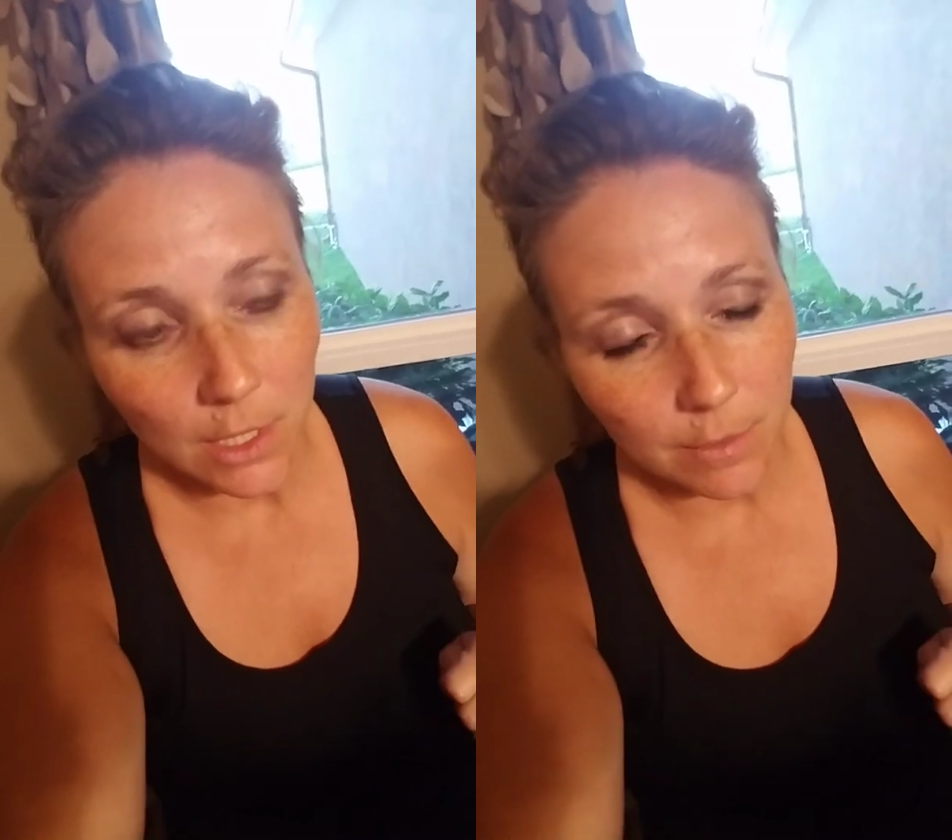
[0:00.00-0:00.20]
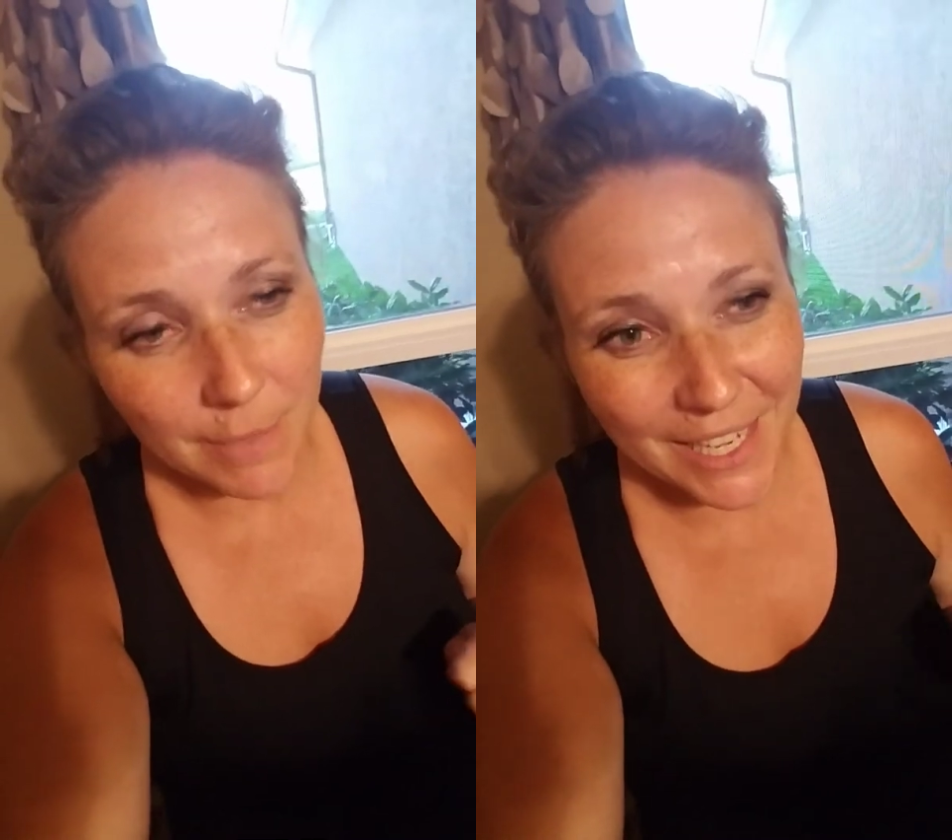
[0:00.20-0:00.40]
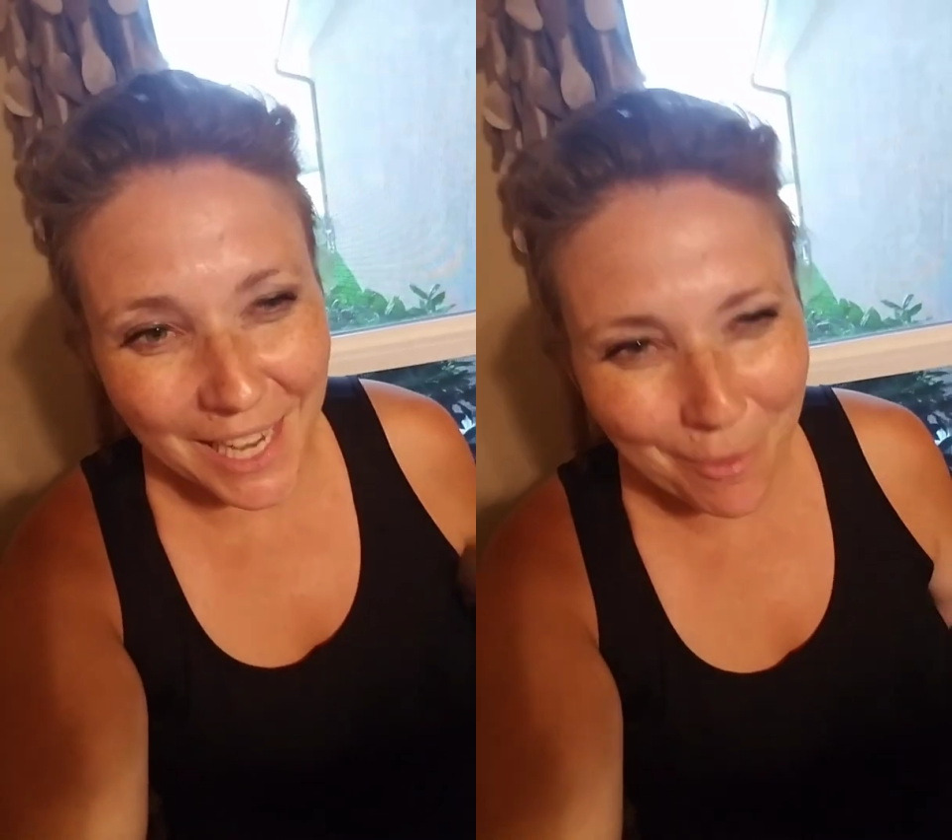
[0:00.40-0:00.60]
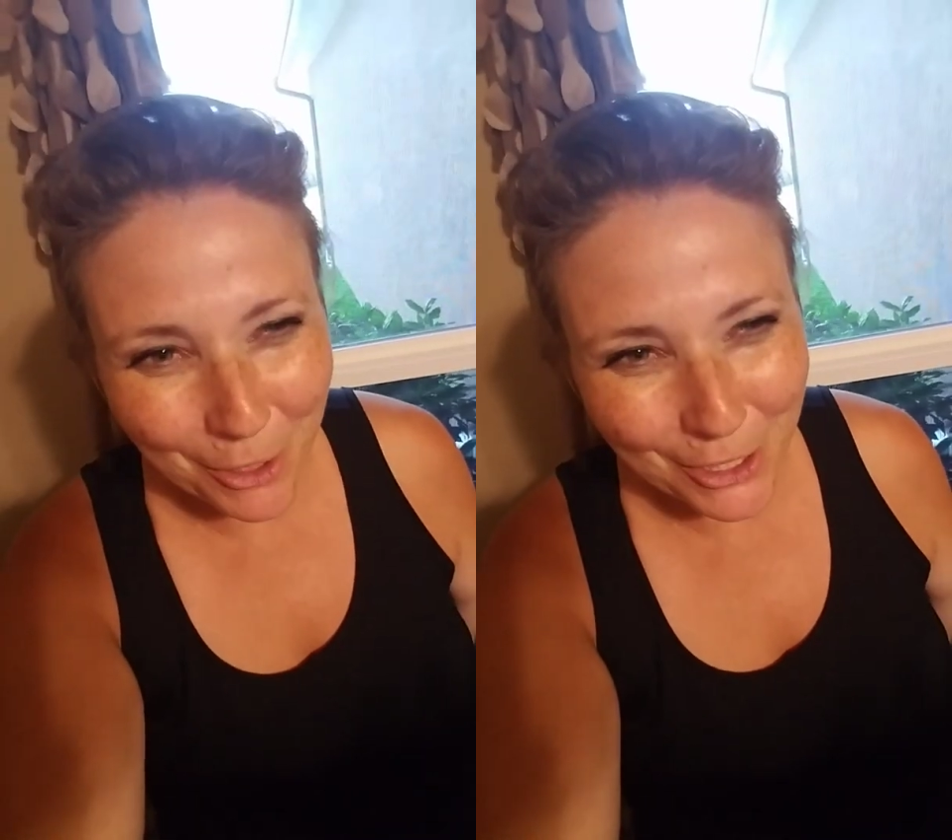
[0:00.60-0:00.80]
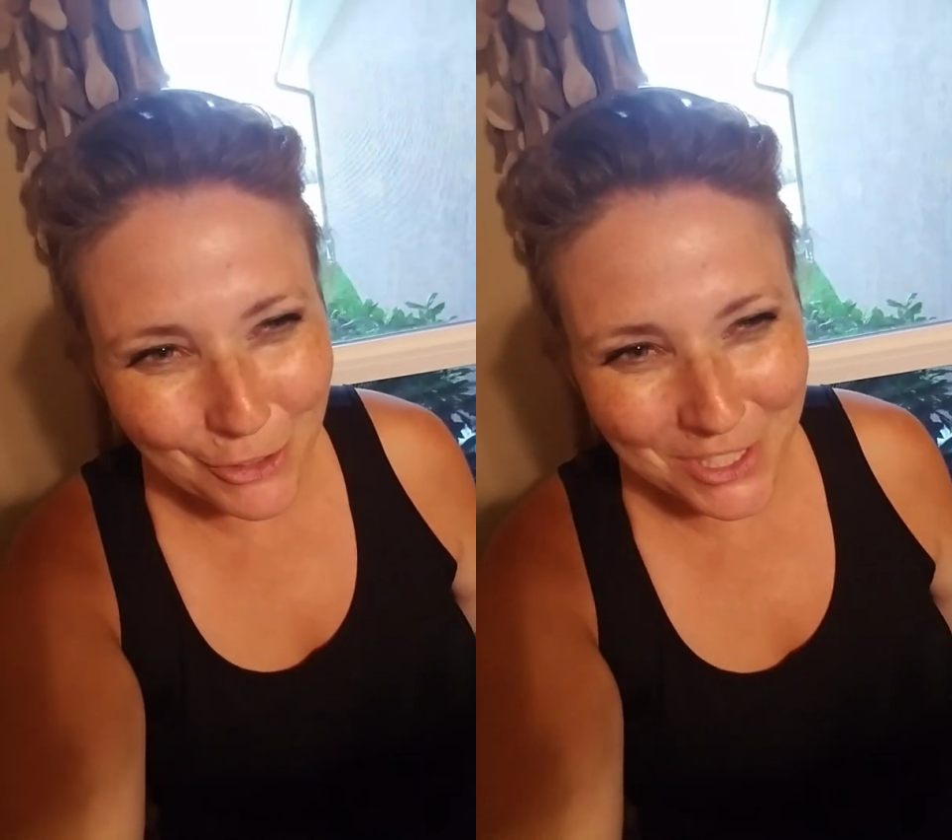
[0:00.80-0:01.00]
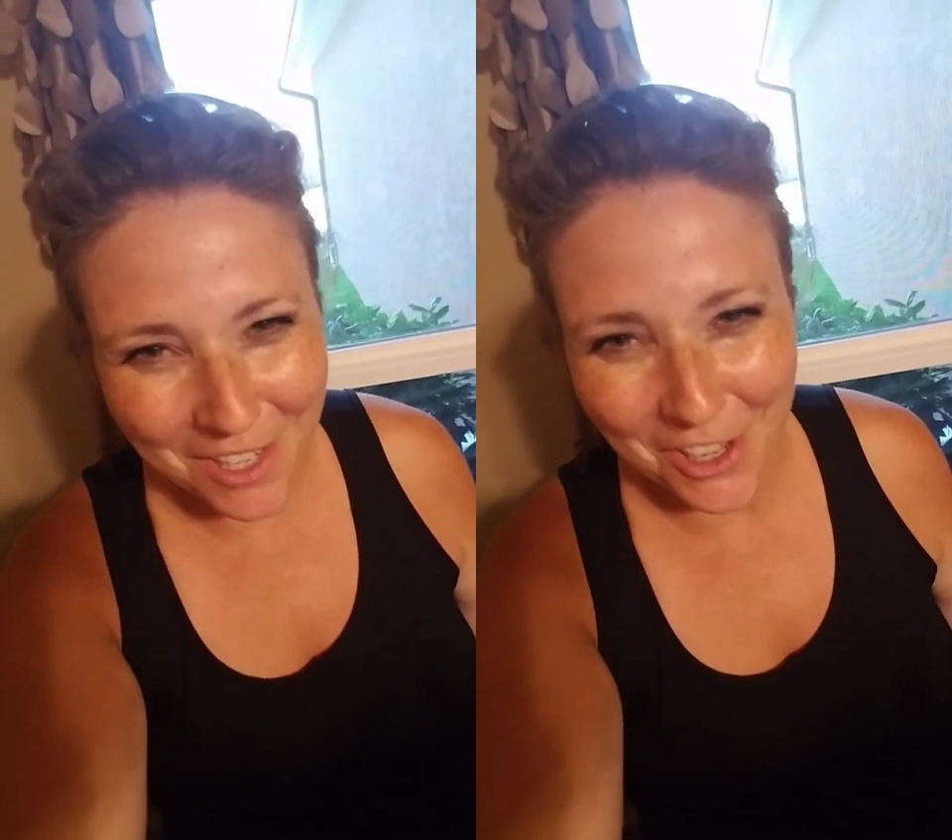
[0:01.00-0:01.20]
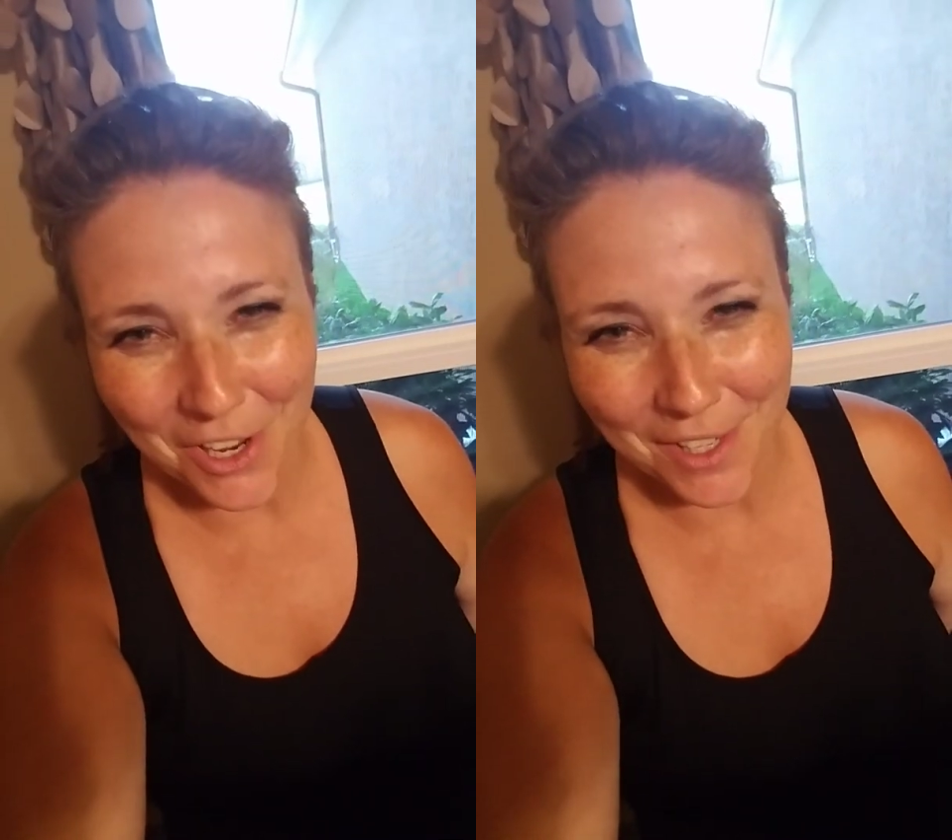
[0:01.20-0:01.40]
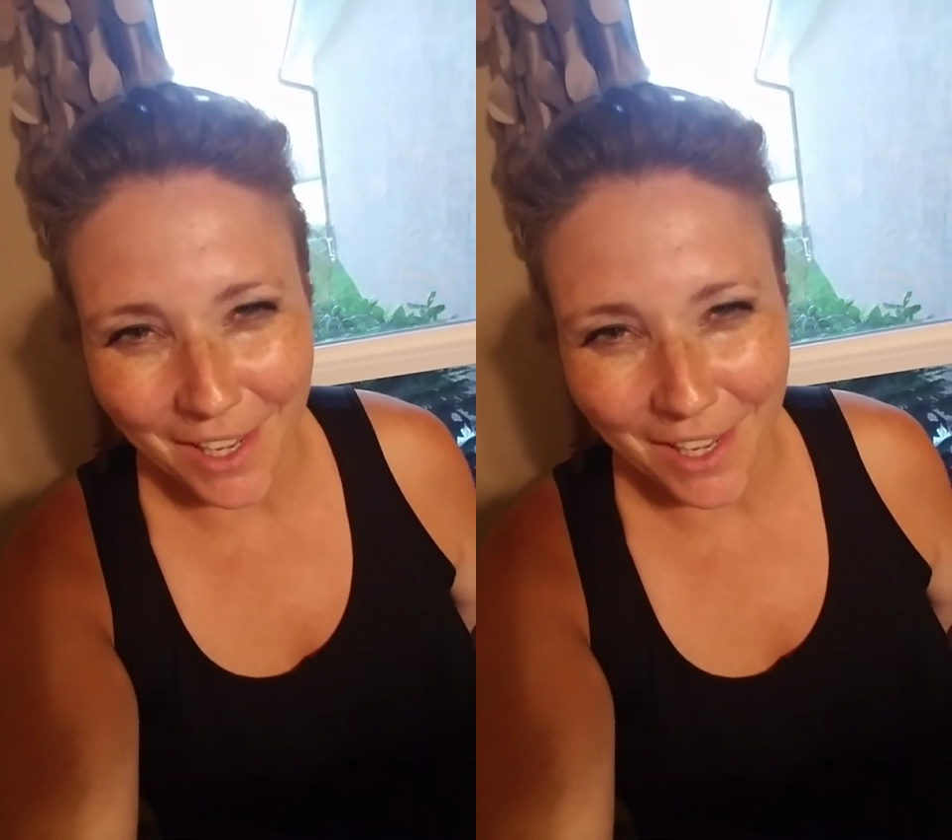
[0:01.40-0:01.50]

My neighbor used it on